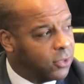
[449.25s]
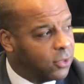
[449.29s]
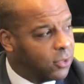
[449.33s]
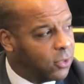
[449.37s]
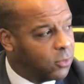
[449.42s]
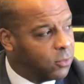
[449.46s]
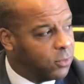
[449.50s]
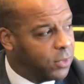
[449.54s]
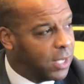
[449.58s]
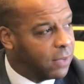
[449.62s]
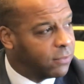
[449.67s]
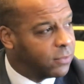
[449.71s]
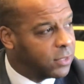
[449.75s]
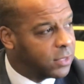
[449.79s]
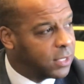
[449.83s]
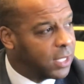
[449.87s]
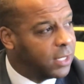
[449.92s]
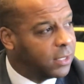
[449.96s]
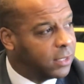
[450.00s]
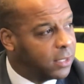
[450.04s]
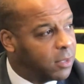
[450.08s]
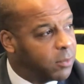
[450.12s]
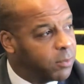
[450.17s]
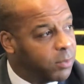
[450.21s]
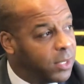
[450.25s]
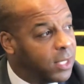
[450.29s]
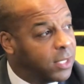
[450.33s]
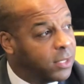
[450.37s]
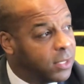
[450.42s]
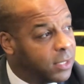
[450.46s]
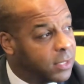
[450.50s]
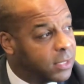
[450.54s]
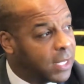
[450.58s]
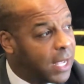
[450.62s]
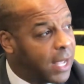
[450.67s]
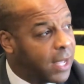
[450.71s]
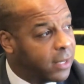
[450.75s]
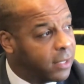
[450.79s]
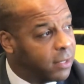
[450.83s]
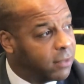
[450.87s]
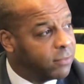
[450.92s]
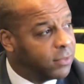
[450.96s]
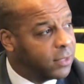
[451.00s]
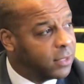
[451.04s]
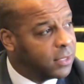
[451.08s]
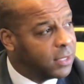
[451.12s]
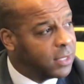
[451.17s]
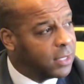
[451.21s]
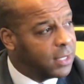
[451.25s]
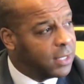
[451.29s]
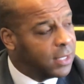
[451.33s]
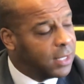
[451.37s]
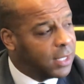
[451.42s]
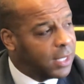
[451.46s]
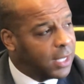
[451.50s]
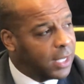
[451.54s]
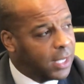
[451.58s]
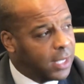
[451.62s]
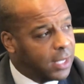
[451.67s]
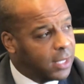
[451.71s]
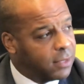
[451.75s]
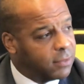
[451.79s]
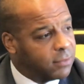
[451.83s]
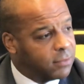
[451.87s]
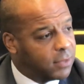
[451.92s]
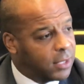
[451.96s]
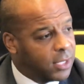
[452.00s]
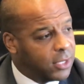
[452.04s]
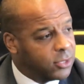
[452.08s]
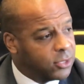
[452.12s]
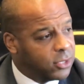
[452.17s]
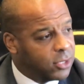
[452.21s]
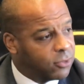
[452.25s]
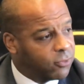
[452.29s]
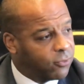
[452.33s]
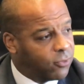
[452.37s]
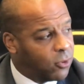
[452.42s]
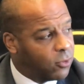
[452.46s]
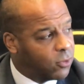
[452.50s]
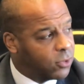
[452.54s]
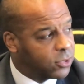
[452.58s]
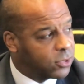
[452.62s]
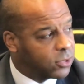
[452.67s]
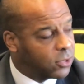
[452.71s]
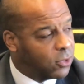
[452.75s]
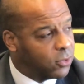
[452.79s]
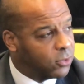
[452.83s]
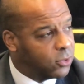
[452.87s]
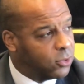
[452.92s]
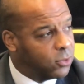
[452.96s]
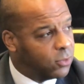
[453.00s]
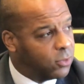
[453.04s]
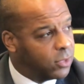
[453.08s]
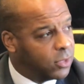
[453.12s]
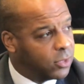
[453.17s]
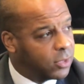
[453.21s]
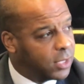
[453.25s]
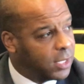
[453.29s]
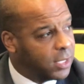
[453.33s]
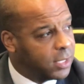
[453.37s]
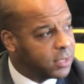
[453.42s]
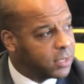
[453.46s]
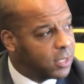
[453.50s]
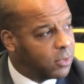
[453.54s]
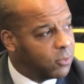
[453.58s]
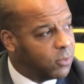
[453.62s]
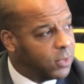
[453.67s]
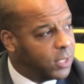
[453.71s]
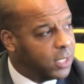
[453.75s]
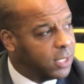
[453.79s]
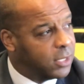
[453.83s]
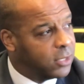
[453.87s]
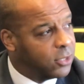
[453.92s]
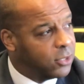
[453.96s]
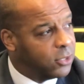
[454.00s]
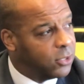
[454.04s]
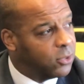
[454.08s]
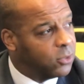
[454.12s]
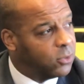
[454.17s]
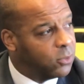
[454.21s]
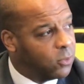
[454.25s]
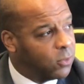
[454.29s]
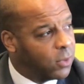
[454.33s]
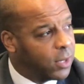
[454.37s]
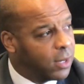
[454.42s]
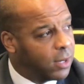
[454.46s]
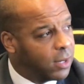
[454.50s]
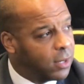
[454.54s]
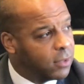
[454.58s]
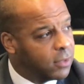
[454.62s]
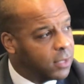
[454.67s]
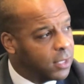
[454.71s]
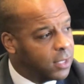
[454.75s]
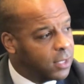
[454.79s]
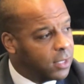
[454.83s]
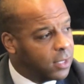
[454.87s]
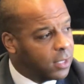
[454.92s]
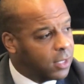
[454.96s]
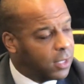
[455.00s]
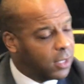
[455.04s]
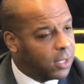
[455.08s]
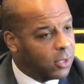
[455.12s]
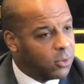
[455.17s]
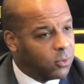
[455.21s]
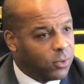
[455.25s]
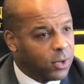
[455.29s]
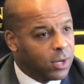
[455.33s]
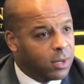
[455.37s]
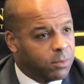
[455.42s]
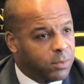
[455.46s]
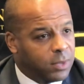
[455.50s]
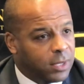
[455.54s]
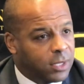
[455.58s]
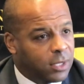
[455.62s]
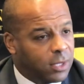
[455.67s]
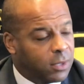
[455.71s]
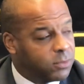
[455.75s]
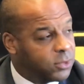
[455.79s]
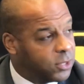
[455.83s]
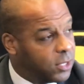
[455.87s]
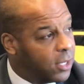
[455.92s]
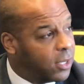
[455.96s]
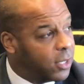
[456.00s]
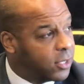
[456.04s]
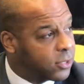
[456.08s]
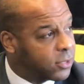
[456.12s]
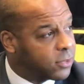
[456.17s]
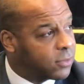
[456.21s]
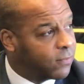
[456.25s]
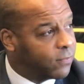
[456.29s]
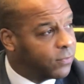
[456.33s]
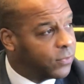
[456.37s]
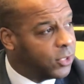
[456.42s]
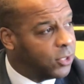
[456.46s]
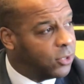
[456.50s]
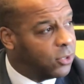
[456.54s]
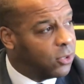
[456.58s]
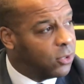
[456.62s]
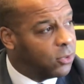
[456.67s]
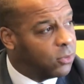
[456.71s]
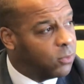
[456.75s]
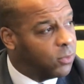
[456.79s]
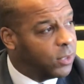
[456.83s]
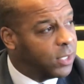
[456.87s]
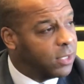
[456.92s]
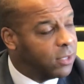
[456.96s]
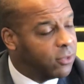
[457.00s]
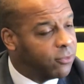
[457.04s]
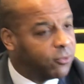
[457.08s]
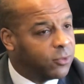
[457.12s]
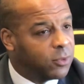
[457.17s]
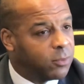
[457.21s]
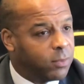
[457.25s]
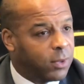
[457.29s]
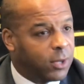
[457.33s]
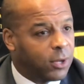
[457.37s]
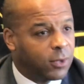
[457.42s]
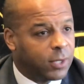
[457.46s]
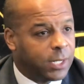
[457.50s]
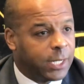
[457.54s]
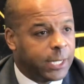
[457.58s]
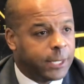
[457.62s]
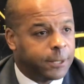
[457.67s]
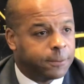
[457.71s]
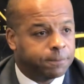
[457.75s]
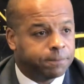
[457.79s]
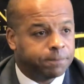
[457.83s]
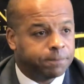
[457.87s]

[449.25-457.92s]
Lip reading: You know, we have to take the opinions out of it and just focus on doing the things that we need to do where it becomes us, you know, winning the football game.